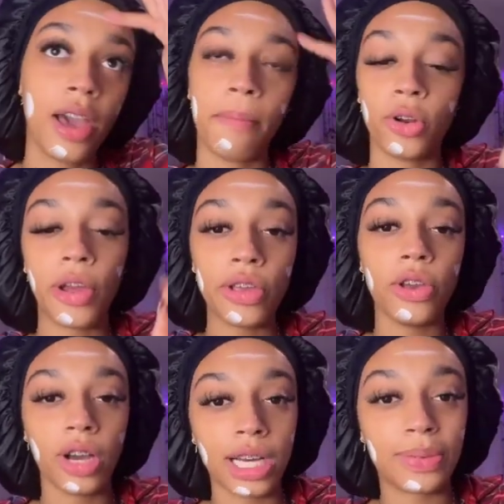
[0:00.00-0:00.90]
But don't you
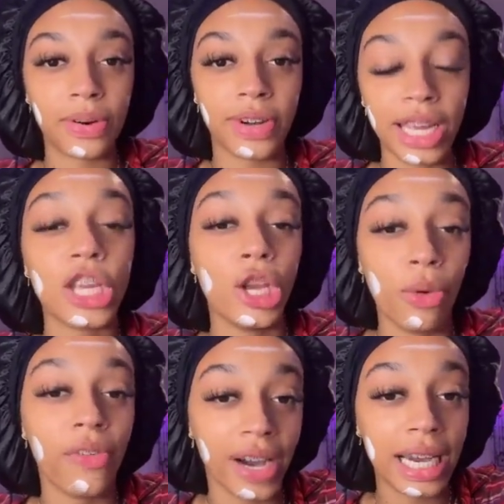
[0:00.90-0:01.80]
guys worry. You
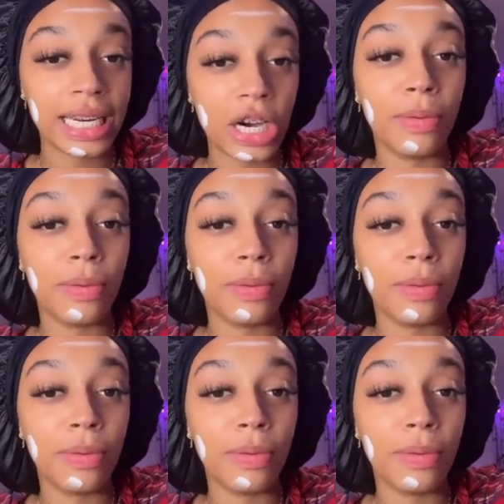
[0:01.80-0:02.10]
will find out